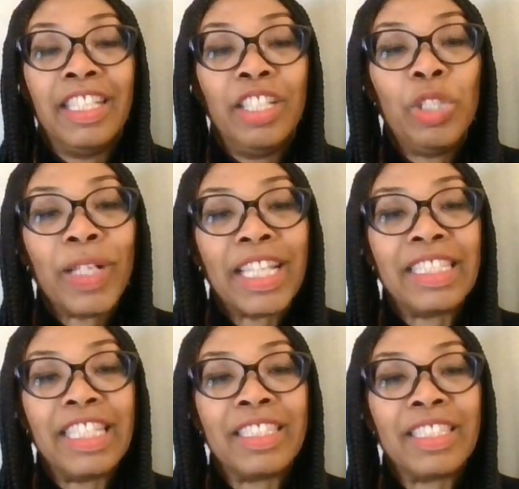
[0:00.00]
Look at
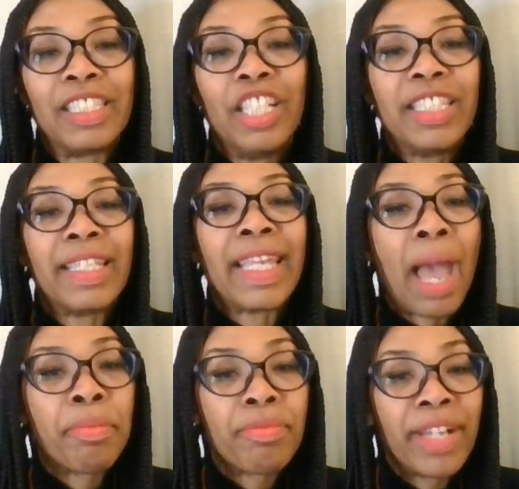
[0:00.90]
this. The
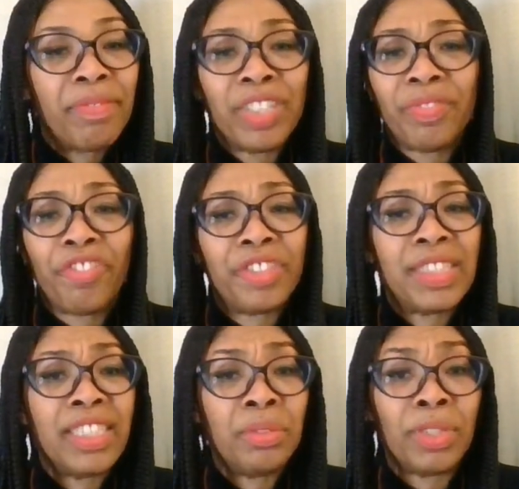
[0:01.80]
cap rate for the
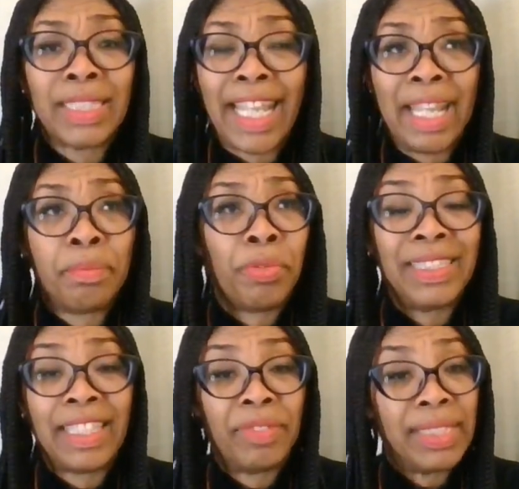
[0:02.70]
first year was
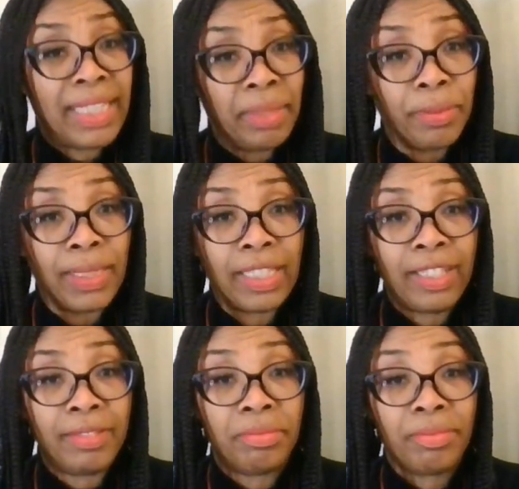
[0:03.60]

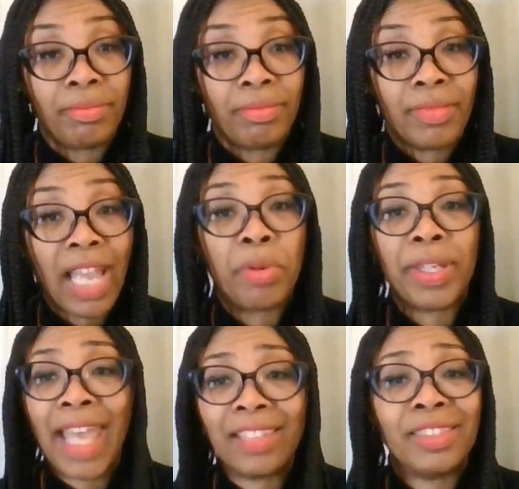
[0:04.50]
8.17%. Our
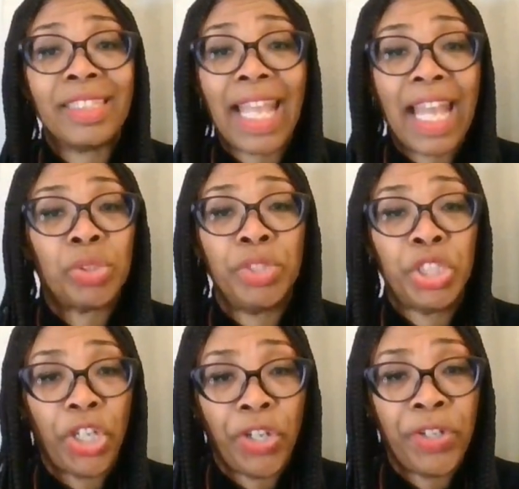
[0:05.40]
cash on cash
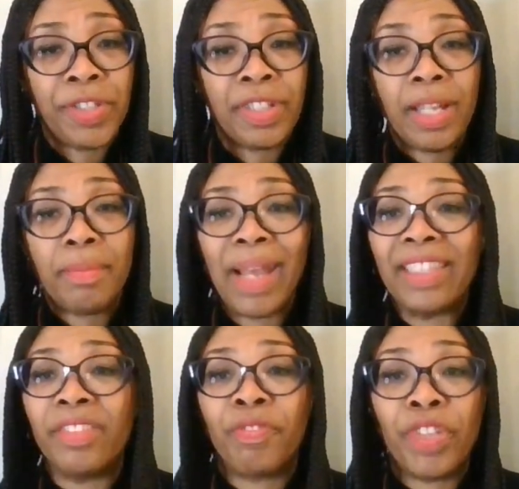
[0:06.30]
return by
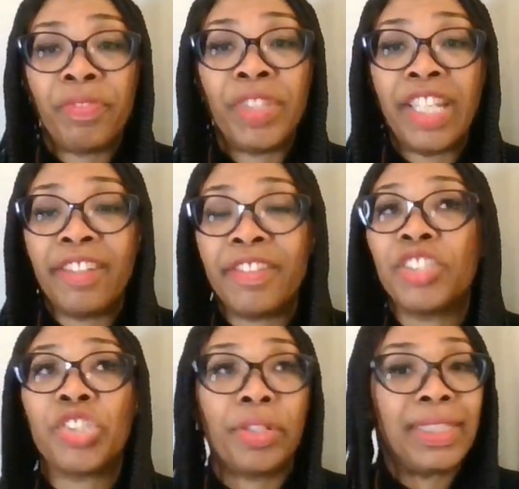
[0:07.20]
the fifth year
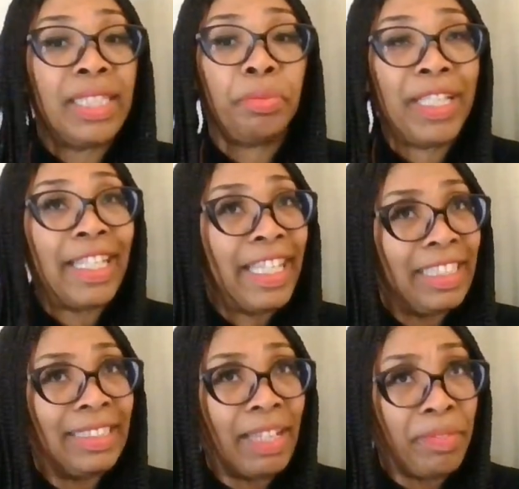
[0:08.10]
is
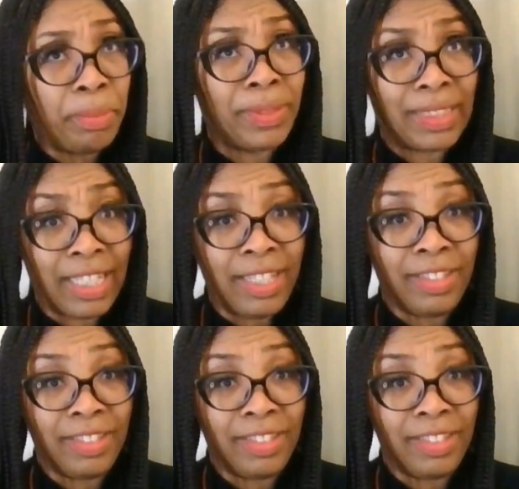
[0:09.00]
13.97%.